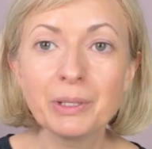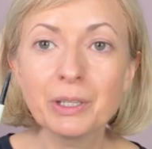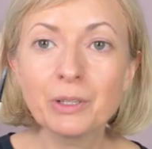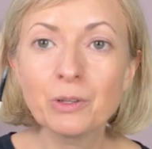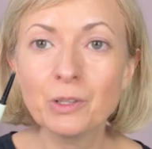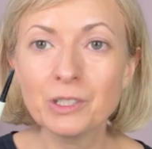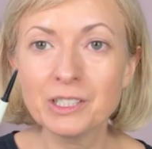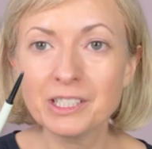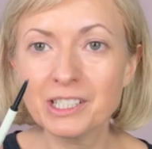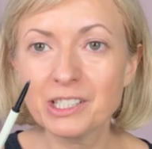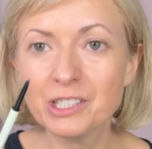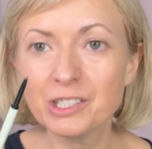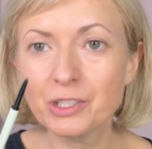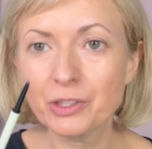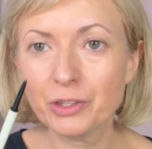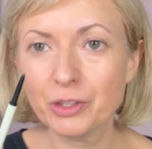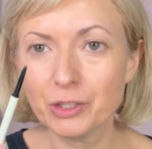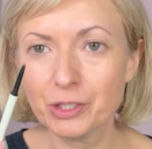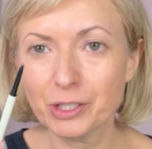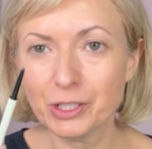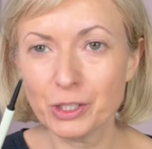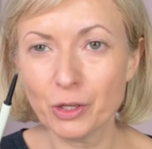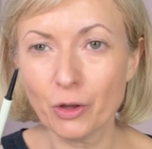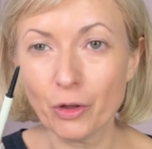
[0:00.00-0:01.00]
Because it's
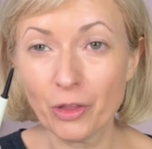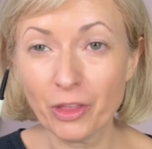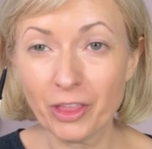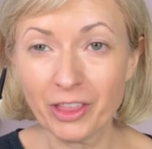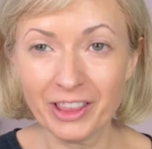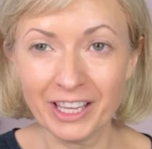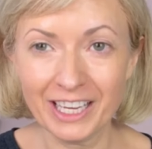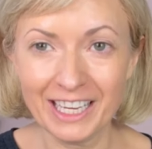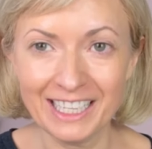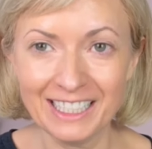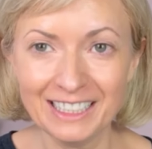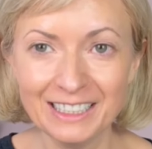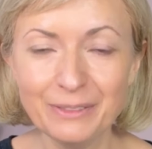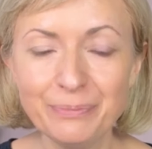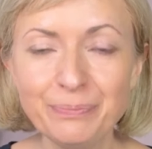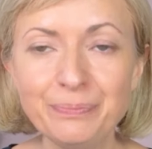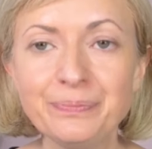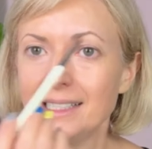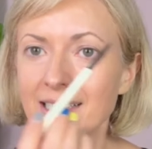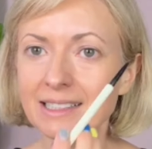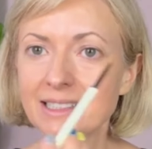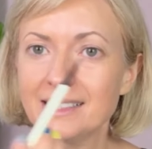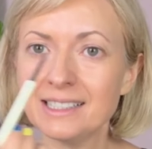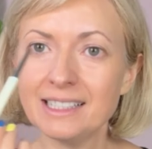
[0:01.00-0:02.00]
so thin,
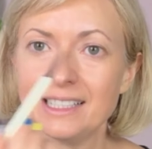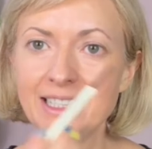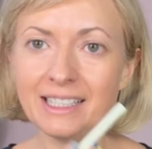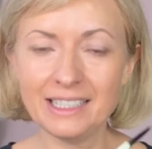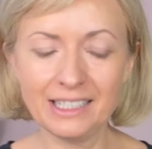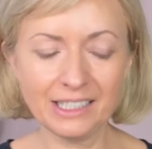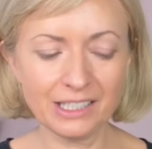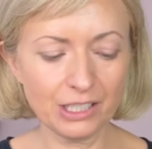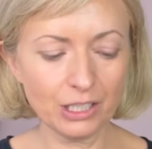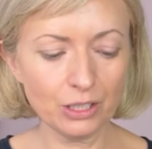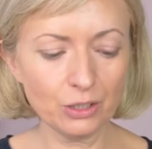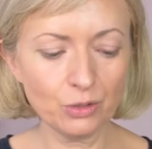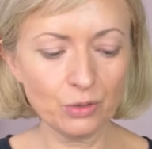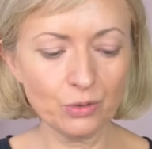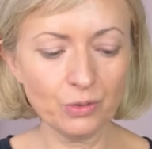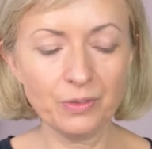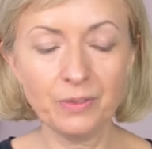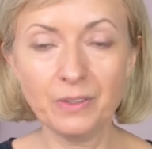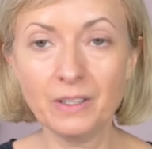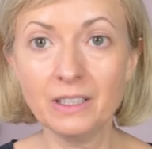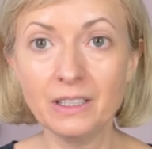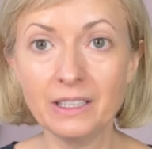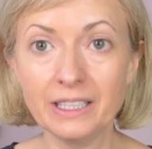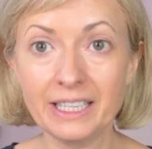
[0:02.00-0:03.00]
it's easy to
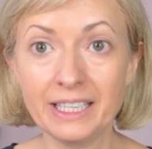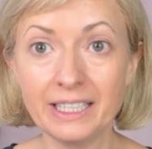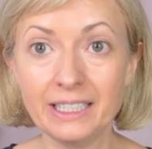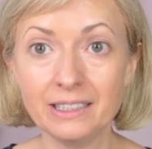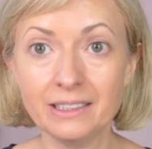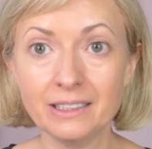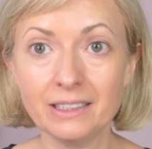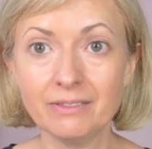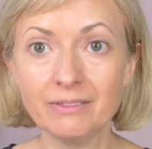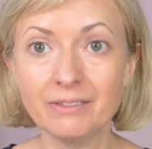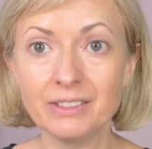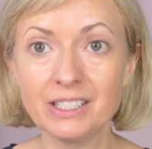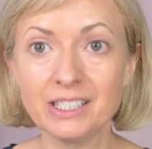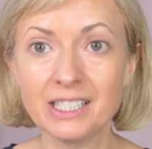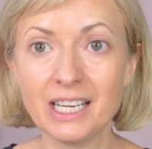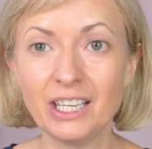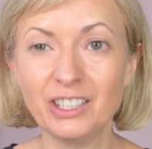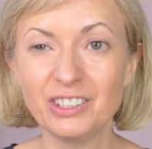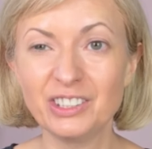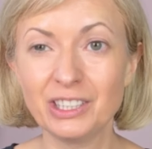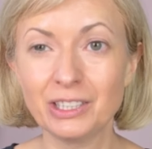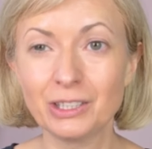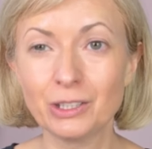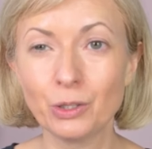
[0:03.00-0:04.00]
fill in
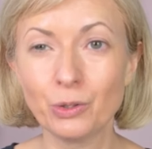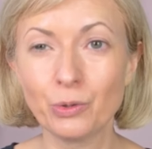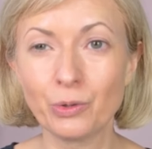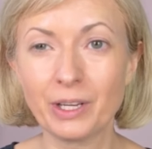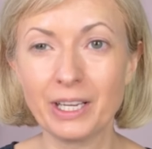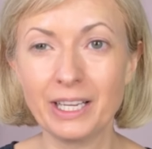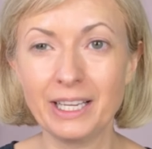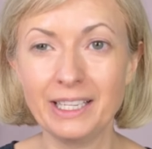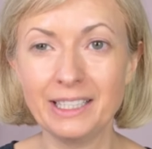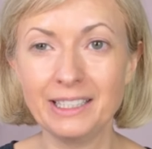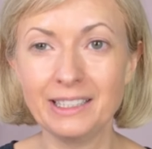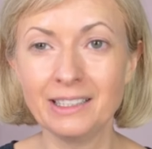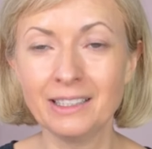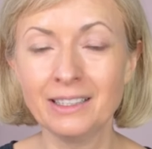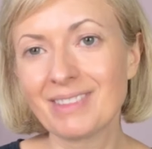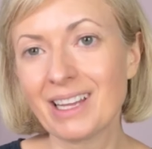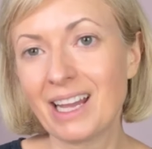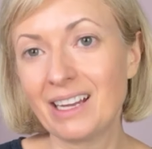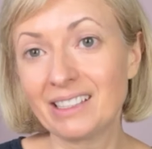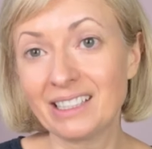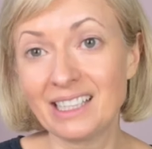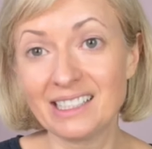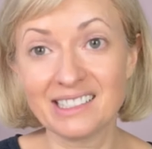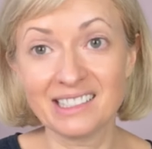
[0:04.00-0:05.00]
without it looking,
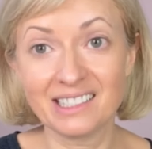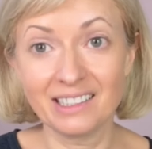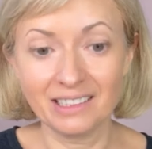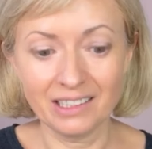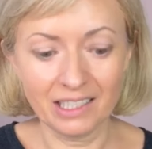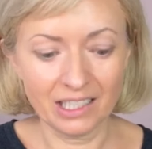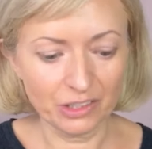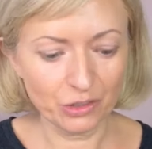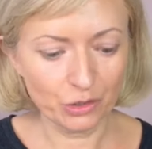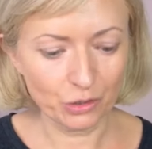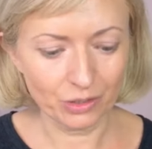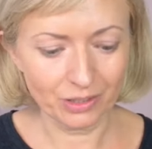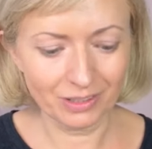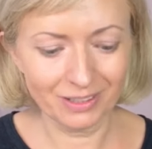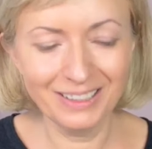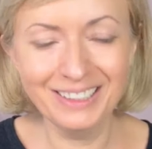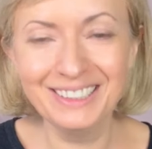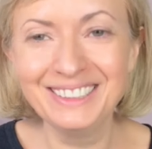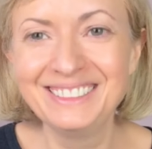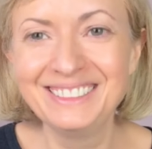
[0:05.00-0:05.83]
I guess, unnatural.